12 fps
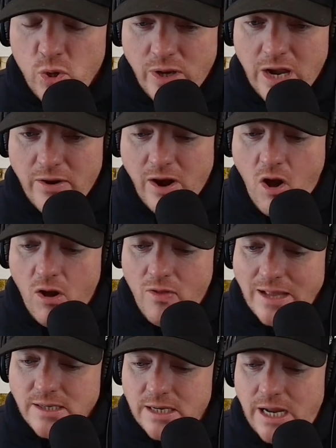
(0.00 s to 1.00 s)
new gearing,
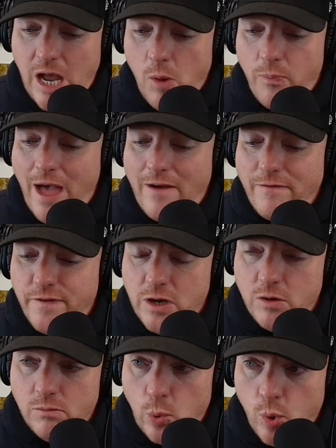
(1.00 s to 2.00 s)
all that's going to help that
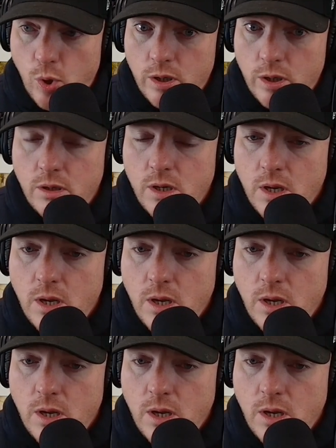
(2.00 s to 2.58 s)
feel more